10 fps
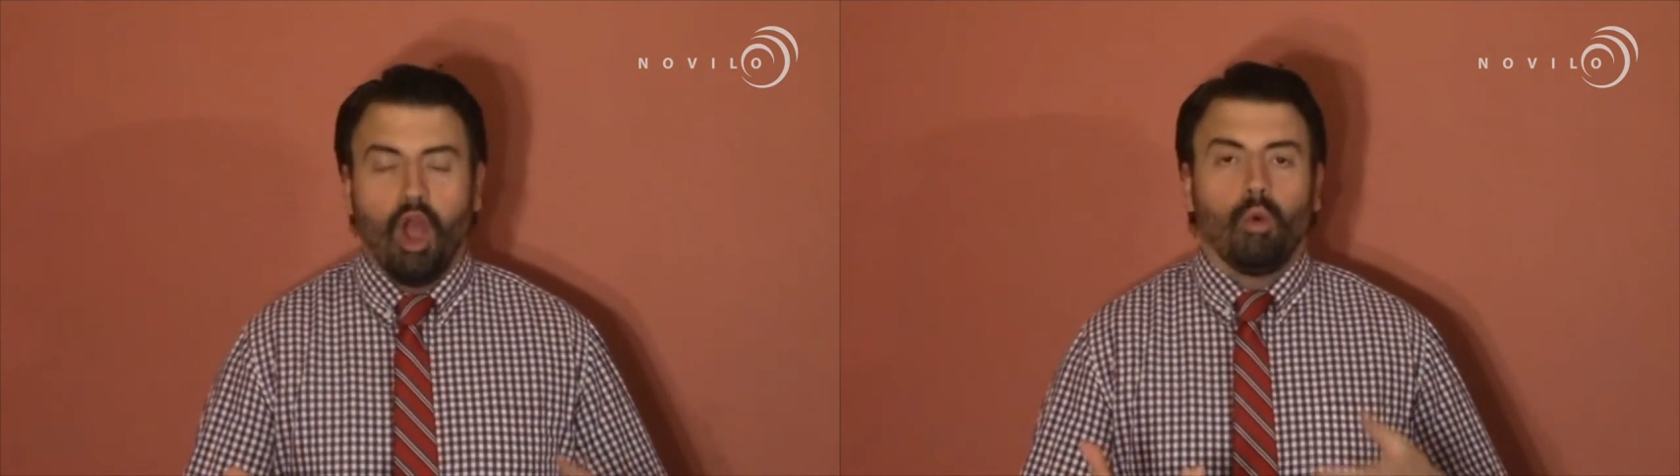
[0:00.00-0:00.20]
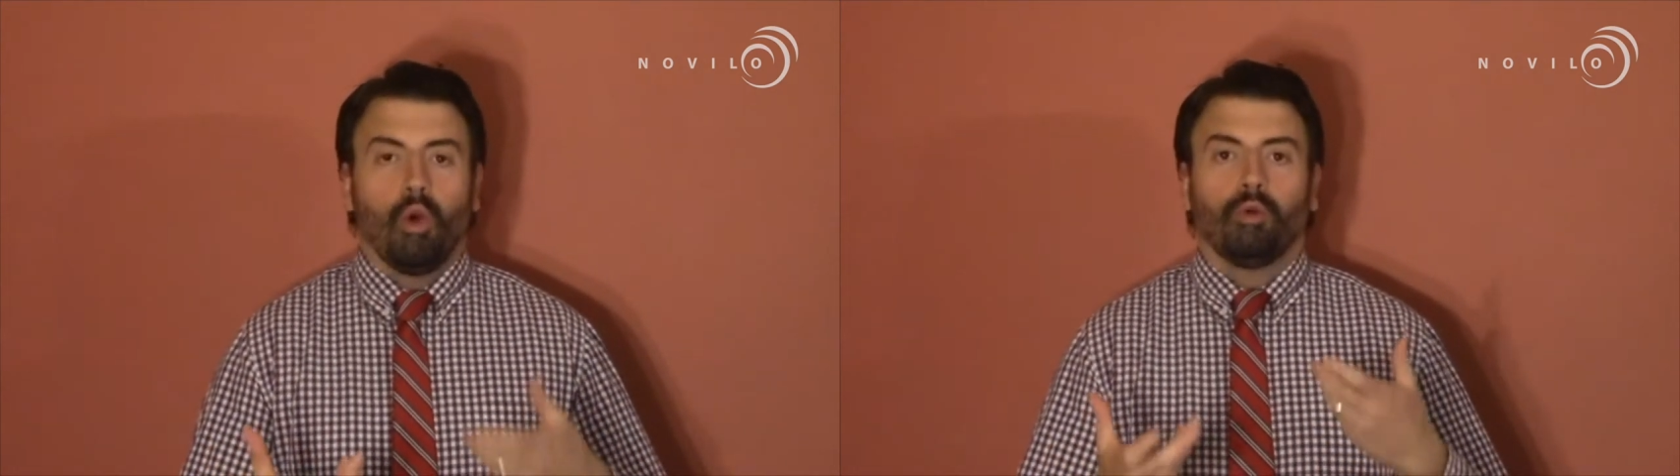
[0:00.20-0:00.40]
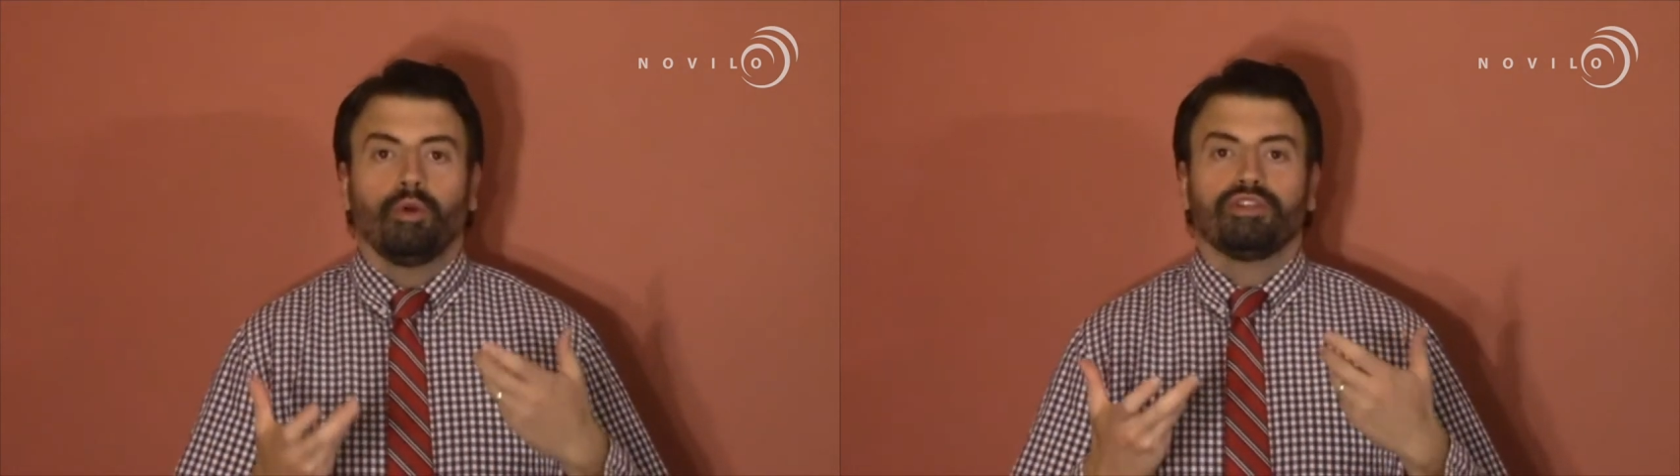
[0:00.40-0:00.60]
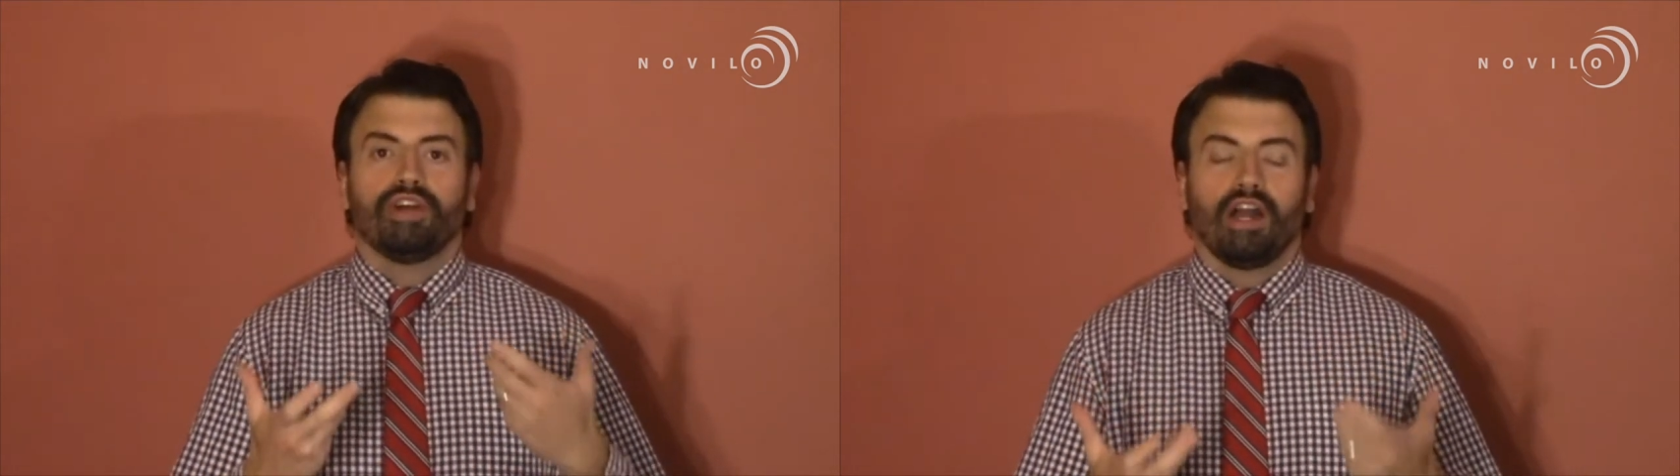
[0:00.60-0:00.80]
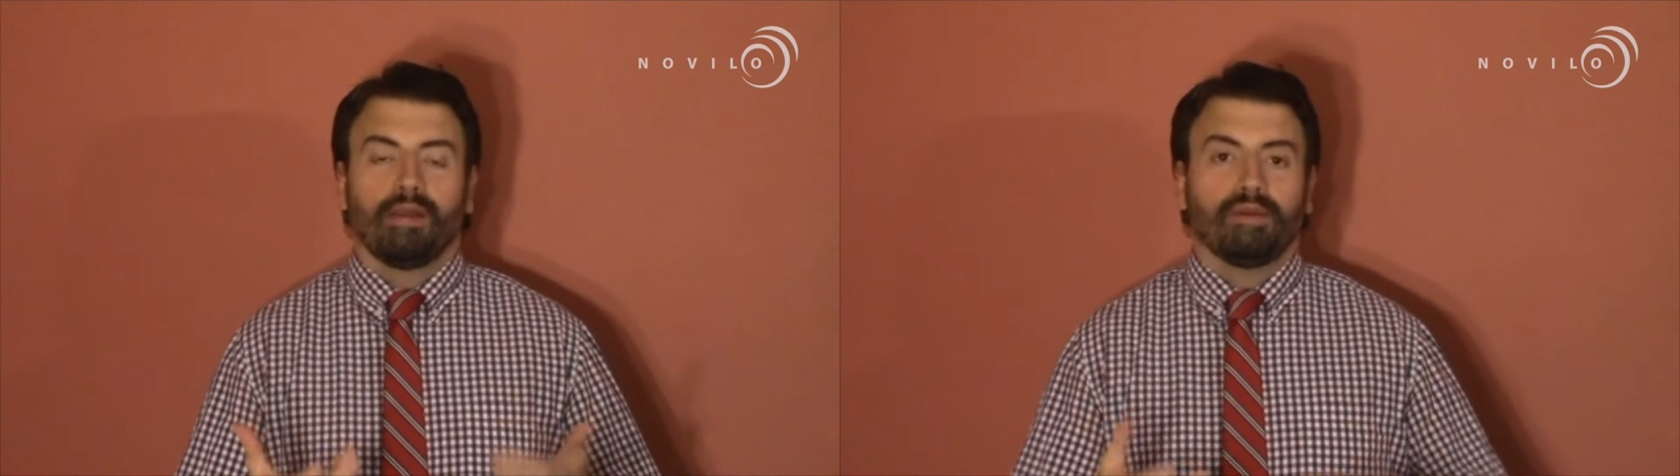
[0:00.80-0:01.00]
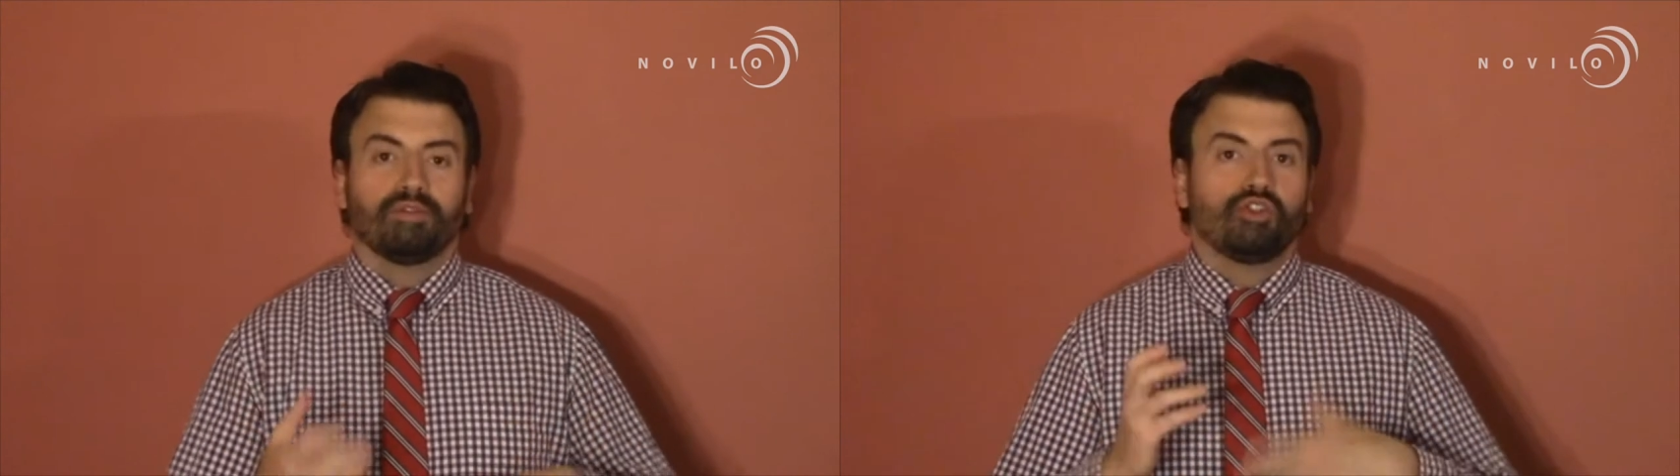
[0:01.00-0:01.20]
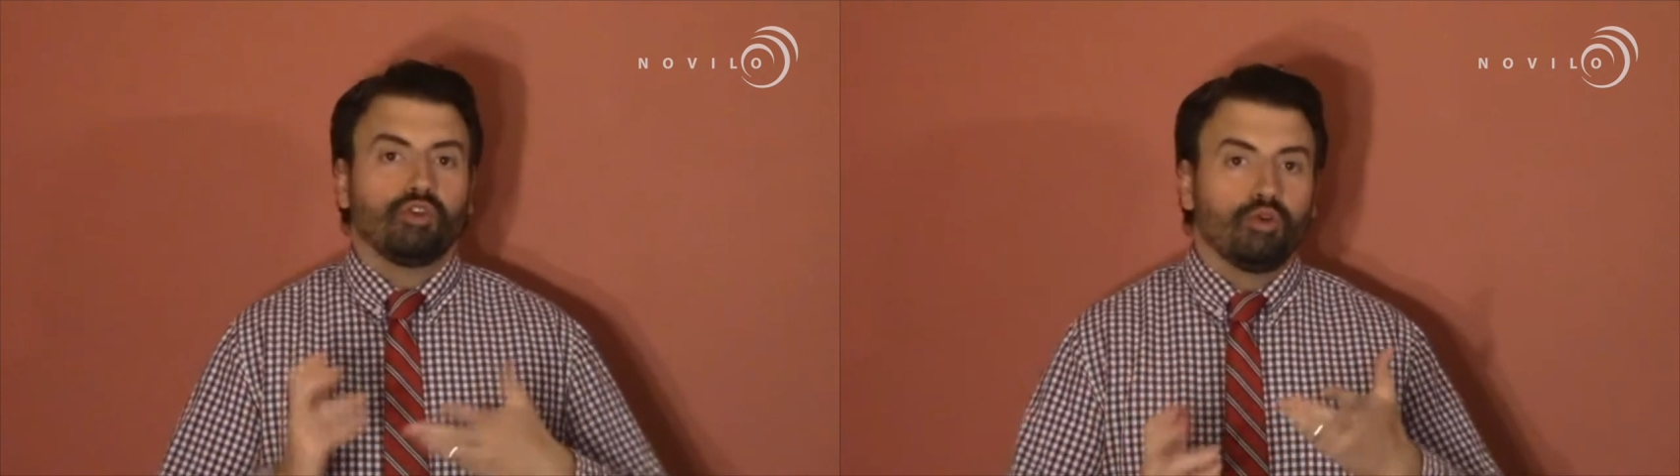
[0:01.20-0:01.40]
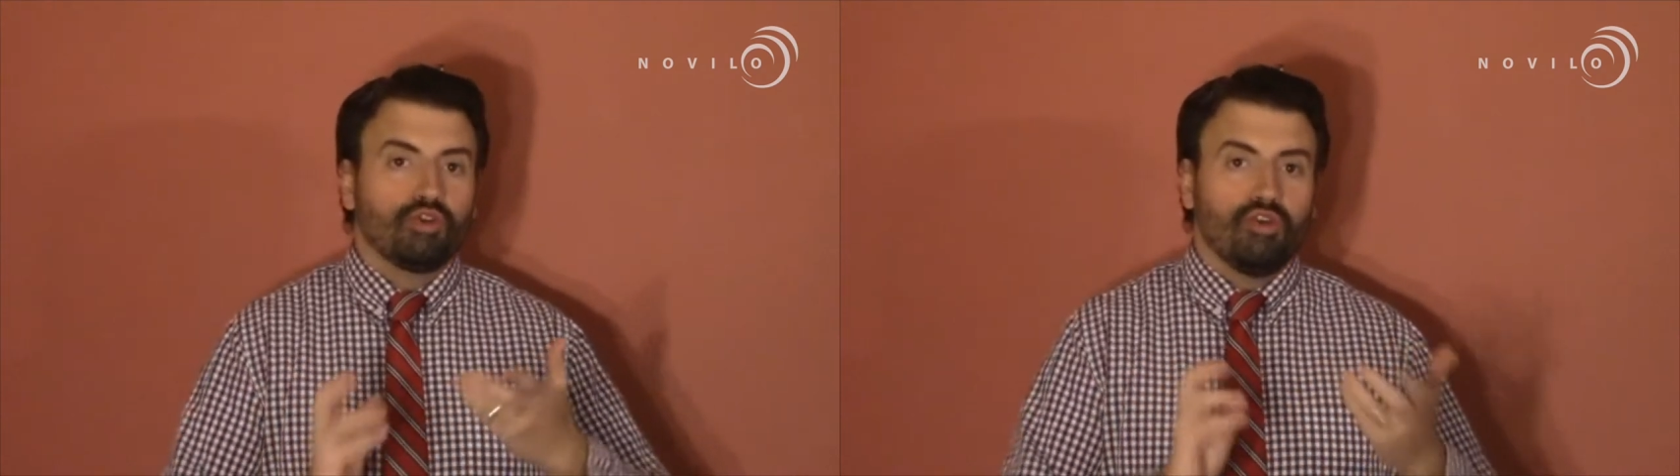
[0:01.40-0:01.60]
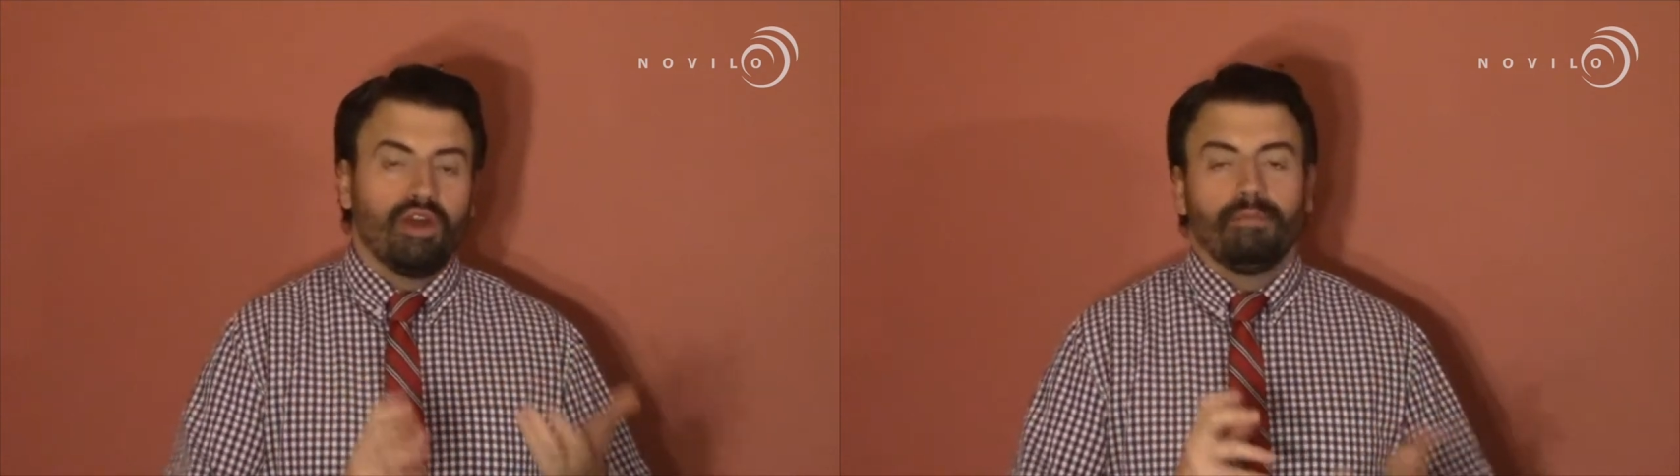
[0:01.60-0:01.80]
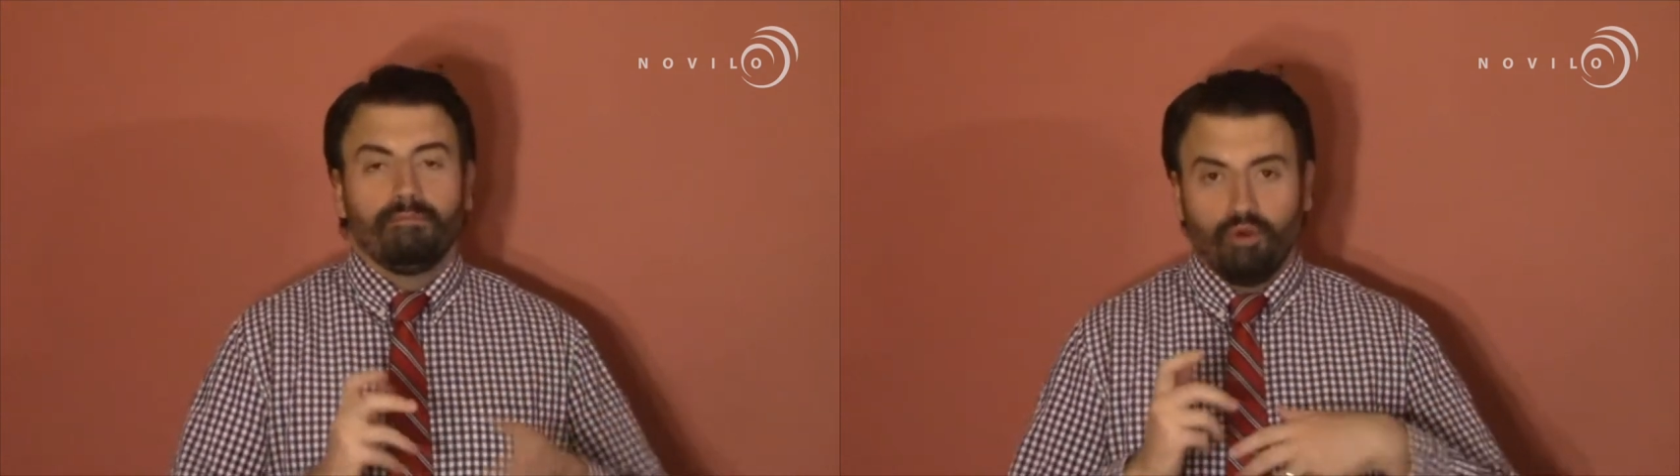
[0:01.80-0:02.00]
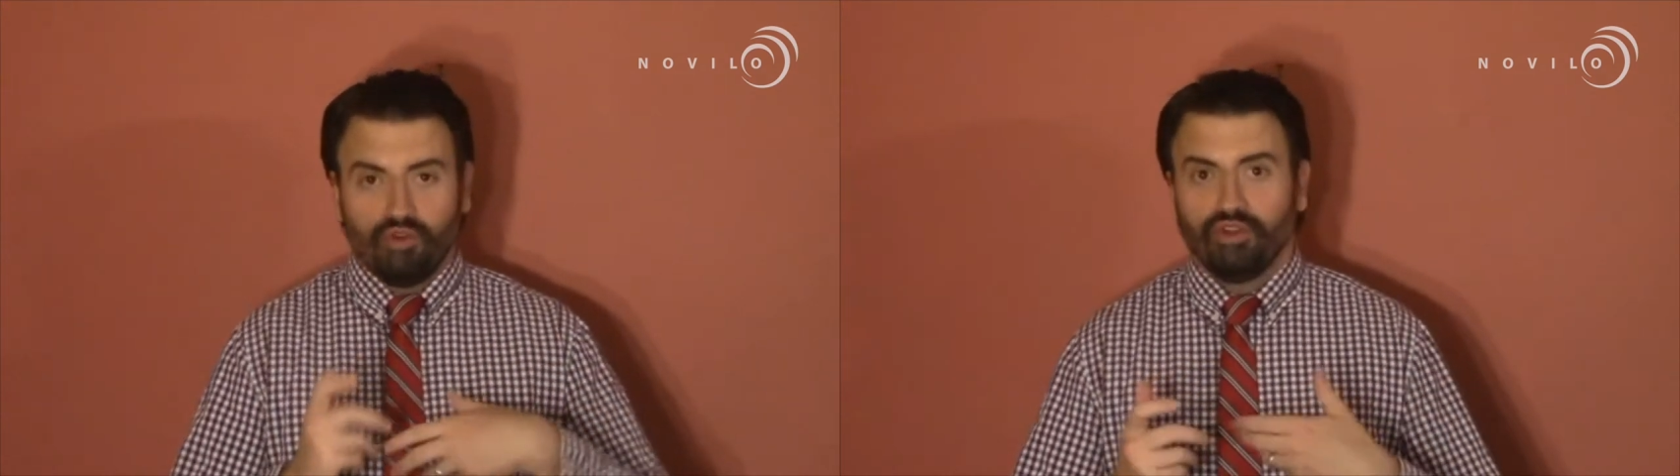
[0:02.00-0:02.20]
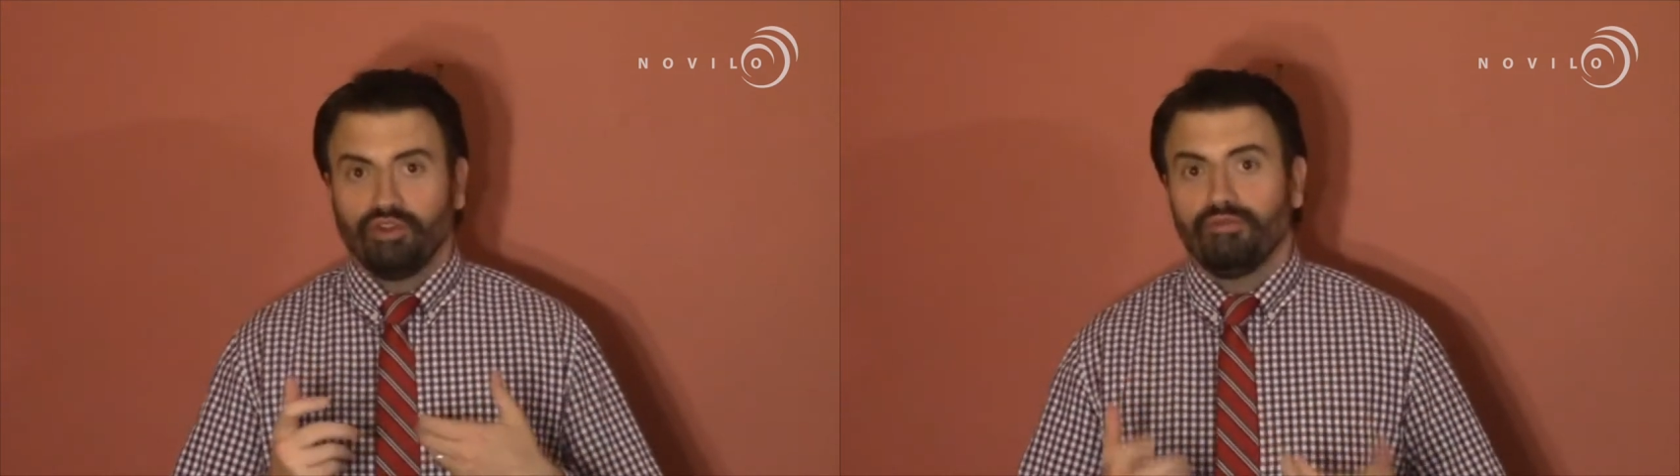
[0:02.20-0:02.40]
where we'll talk about social and emotional